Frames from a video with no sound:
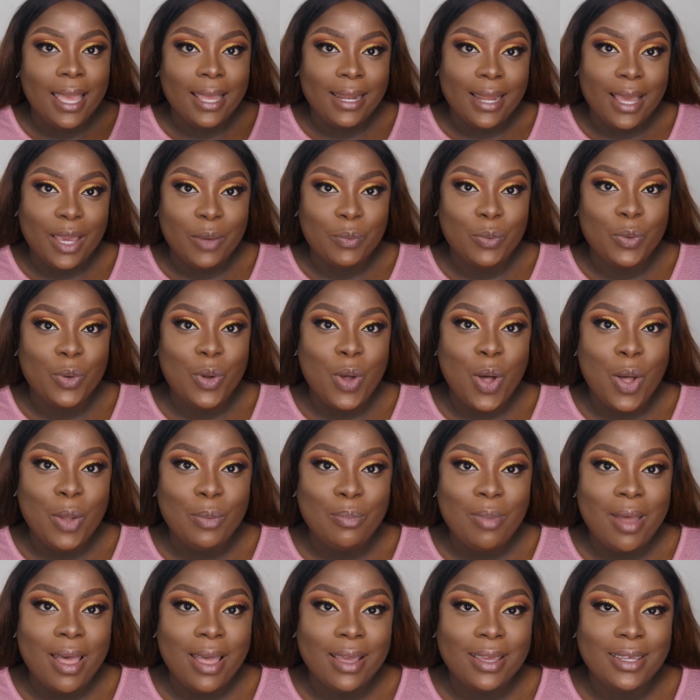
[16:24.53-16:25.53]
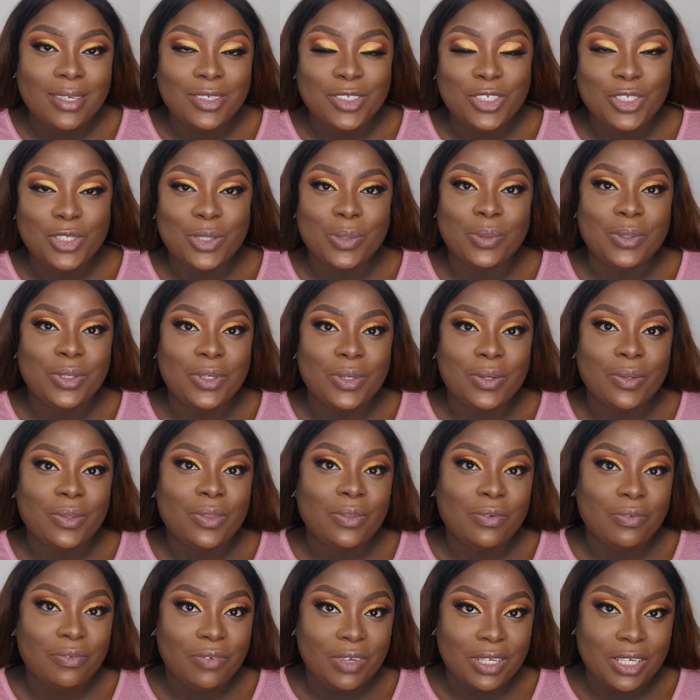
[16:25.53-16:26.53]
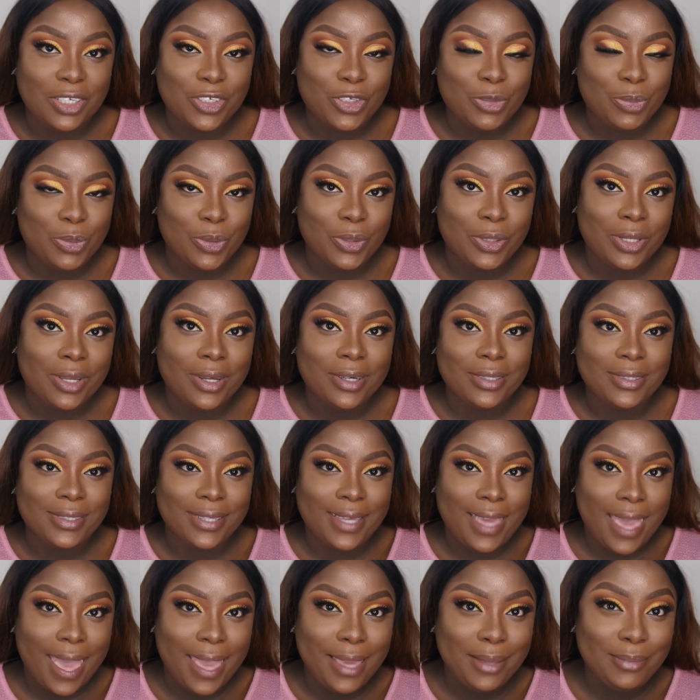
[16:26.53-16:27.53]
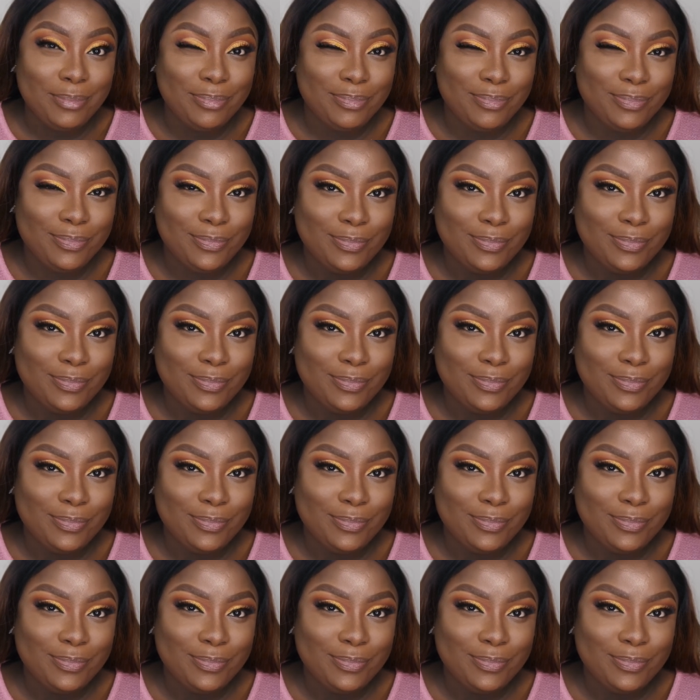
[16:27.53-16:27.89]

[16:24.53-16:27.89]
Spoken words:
and I will come back and show you the finished product. Okay?